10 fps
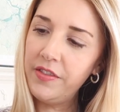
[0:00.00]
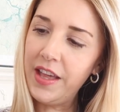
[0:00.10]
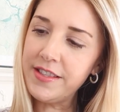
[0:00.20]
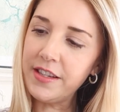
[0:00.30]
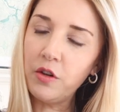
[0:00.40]

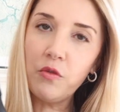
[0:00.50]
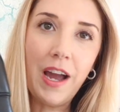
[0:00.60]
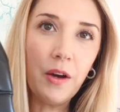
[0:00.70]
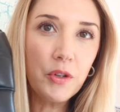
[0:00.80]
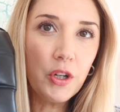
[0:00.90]
That's like a
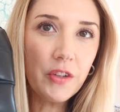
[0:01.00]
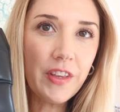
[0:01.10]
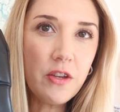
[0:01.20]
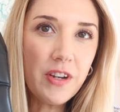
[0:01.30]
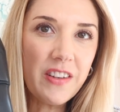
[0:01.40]
round hook
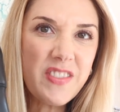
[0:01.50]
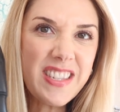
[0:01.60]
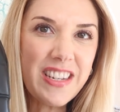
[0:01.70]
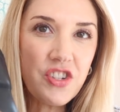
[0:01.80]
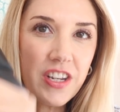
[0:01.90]
that you kind of
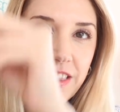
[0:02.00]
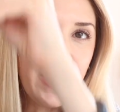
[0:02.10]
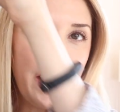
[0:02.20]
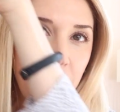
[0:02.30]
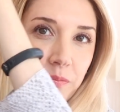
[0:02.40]
cinch in
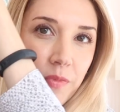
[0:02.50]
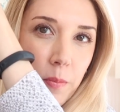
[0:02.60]
there.